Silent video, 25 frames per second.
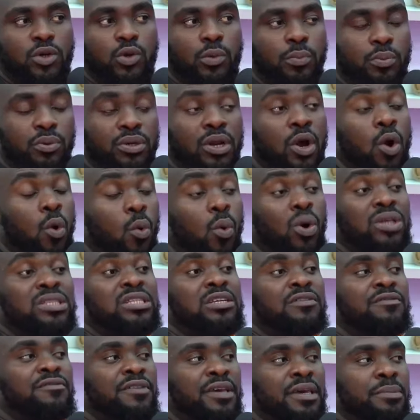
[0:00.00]
put... What
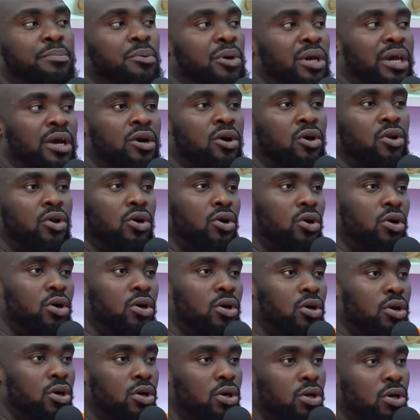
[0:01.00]
if...
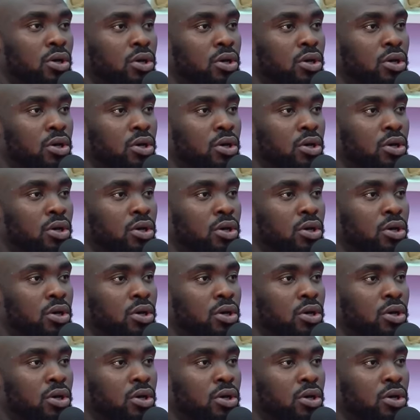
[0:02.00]
Ibon